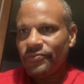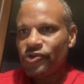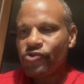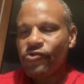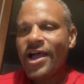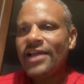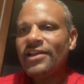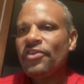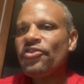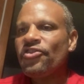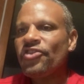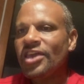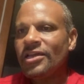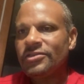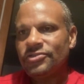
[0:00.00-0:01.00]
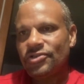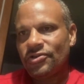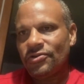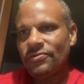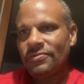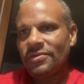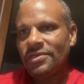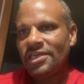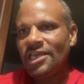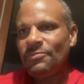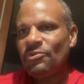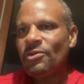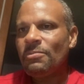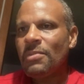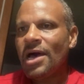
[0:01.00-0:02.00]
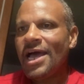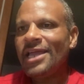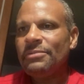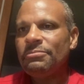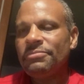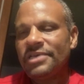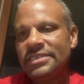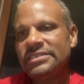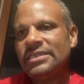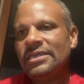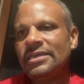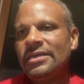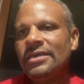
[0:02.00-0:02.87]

try to think to, keep the mind busy.